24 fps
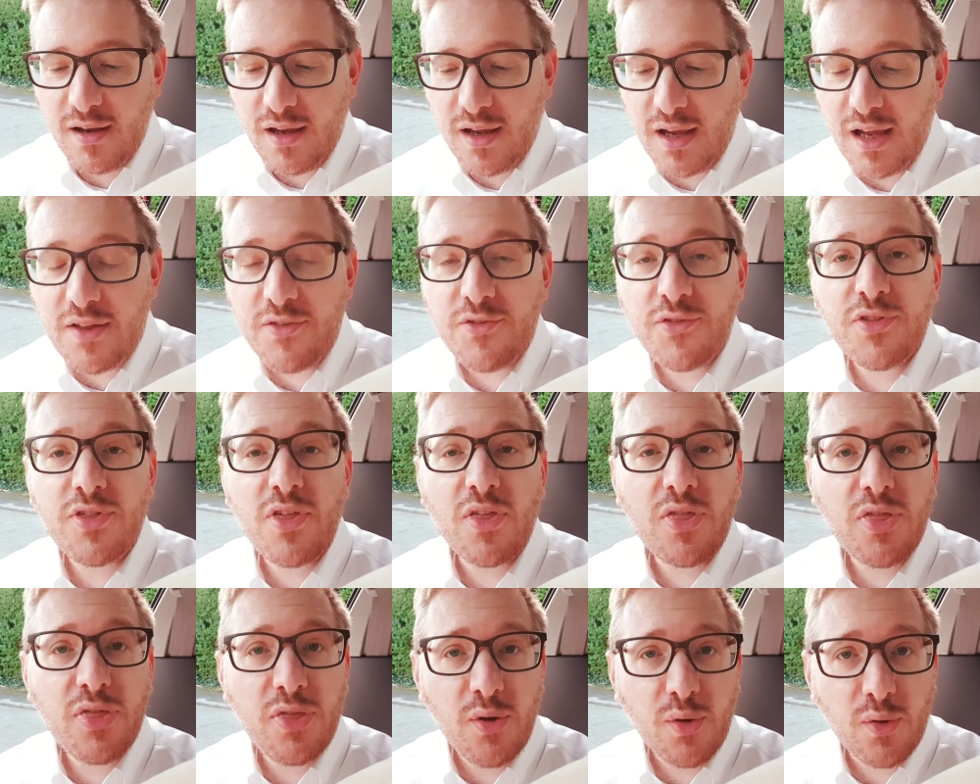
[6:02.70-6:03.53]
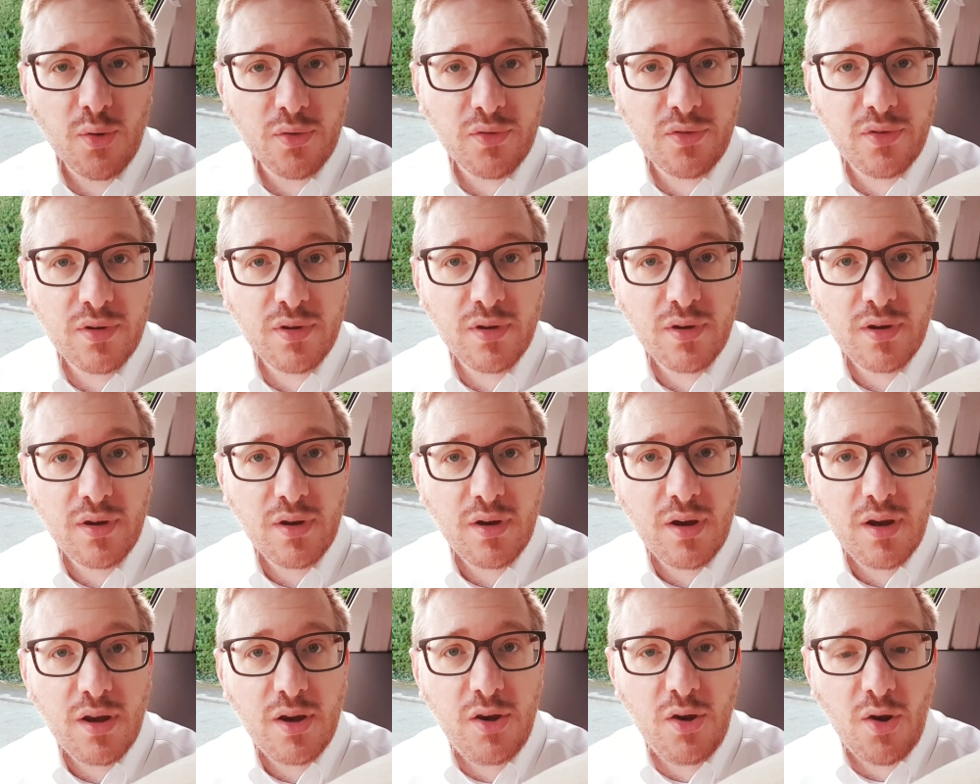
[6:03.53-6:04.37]
it's the thought,
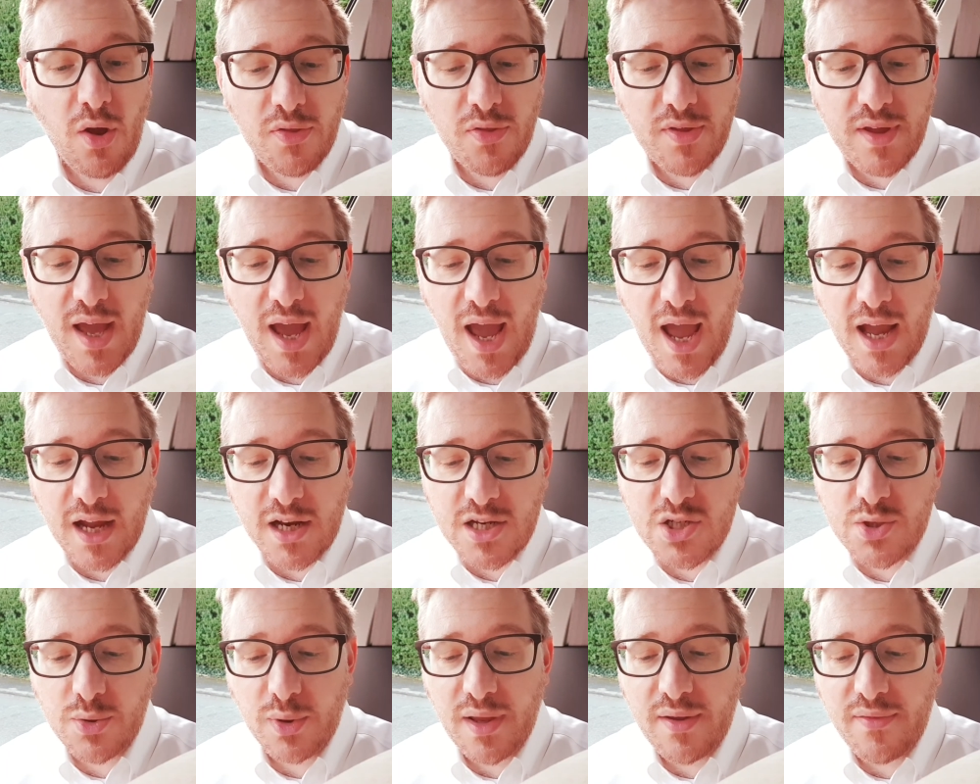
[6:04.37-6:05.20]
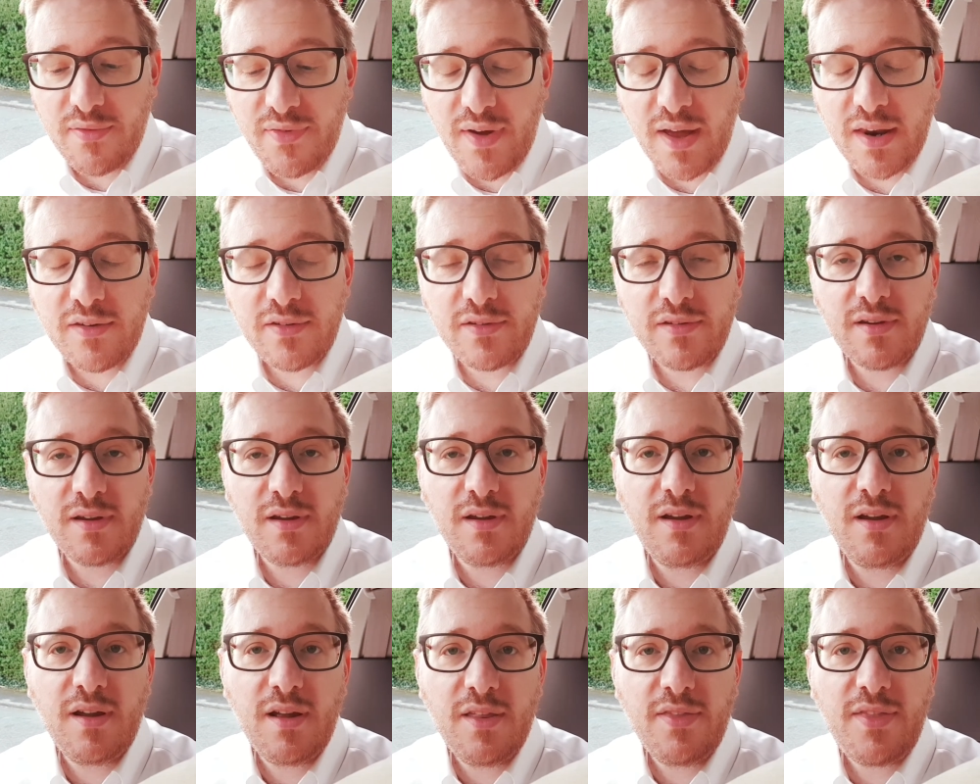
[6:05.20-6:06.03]
not the actual event,
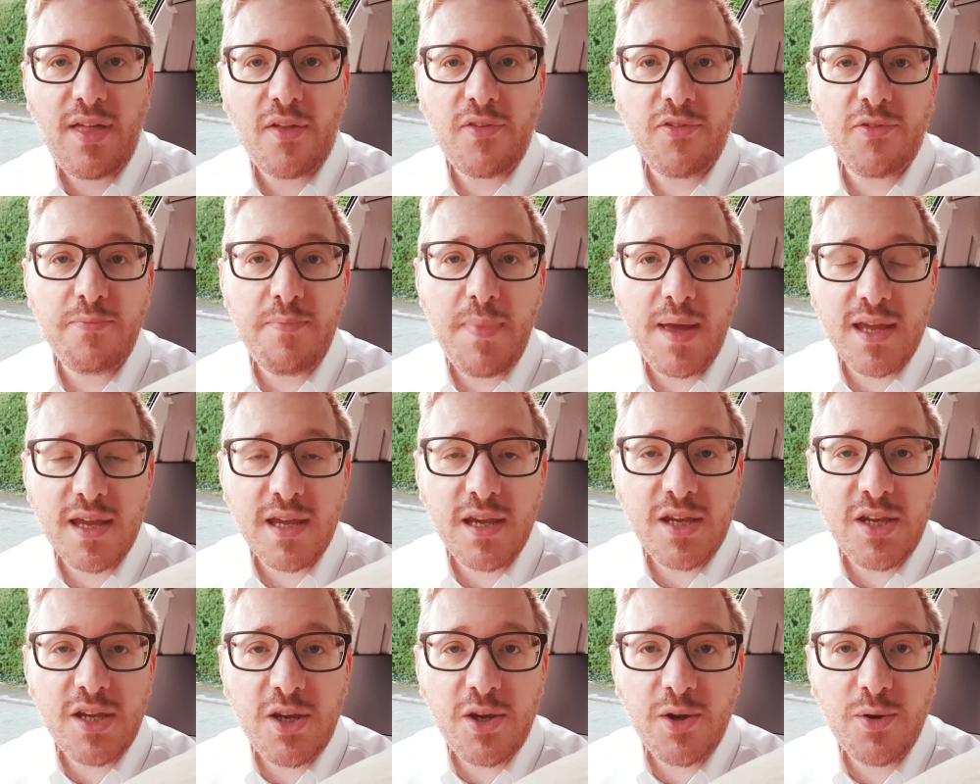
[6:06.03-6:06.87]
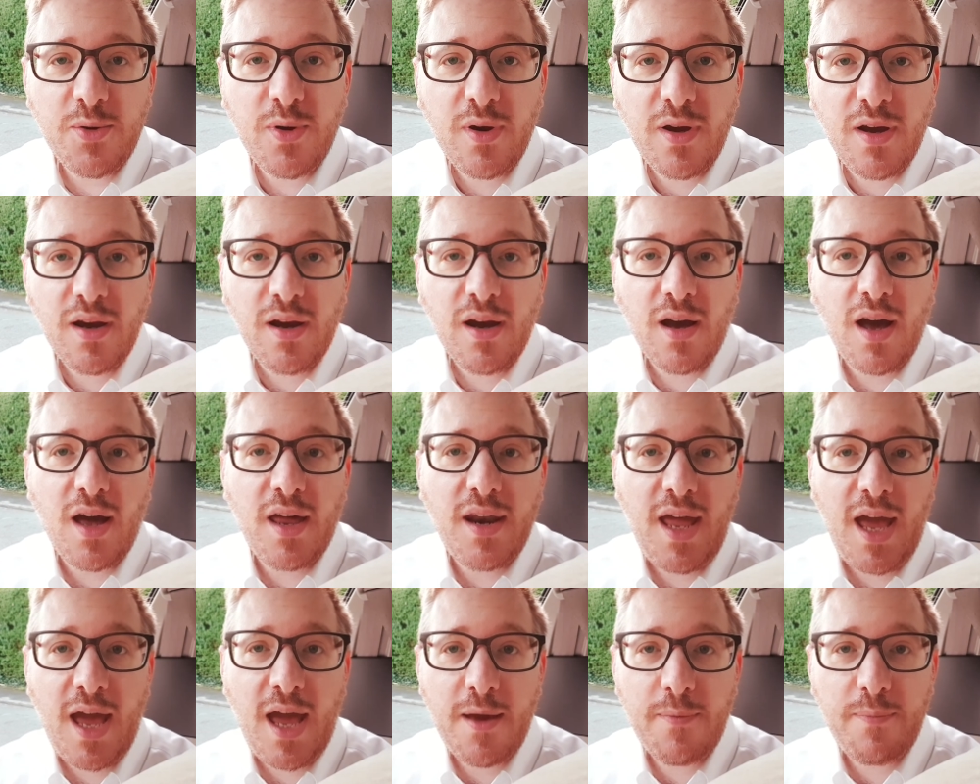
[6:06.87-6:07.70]
that's making you
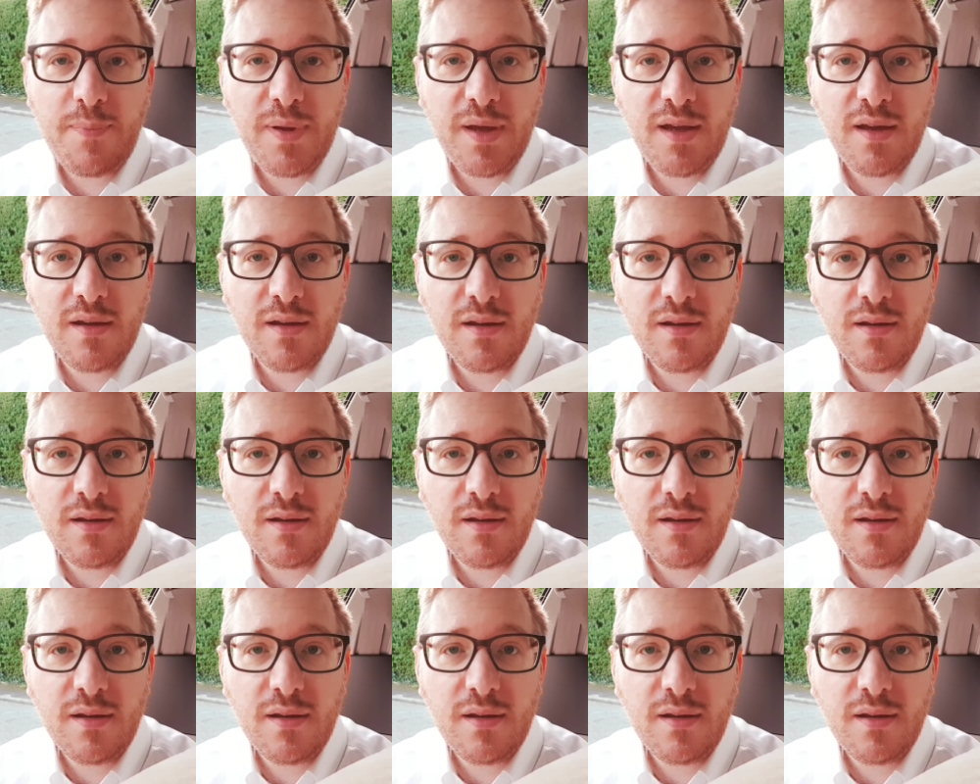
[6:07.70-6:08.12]
unhappy.